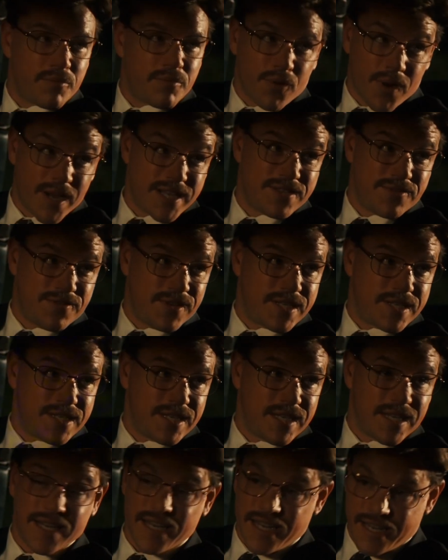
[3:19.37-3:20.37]
violation
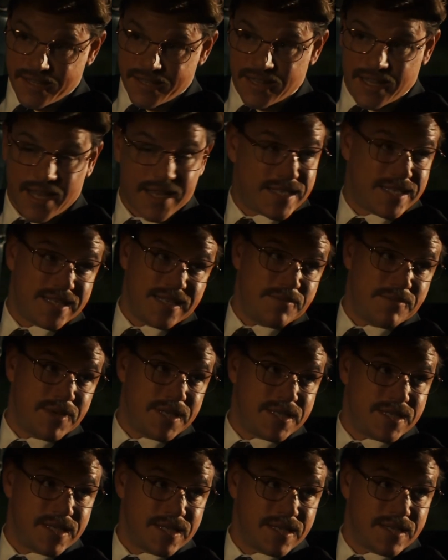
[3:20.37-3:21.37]
of antitrust
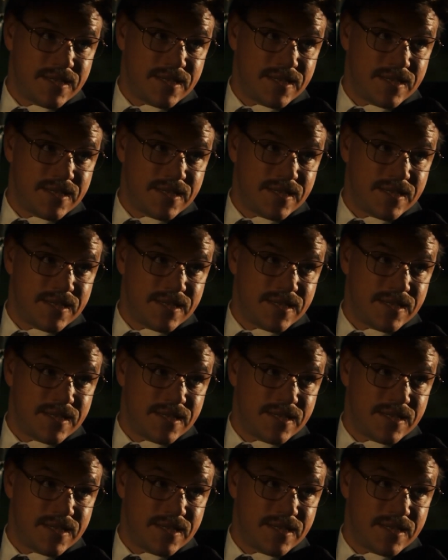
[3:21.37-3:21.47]
laws.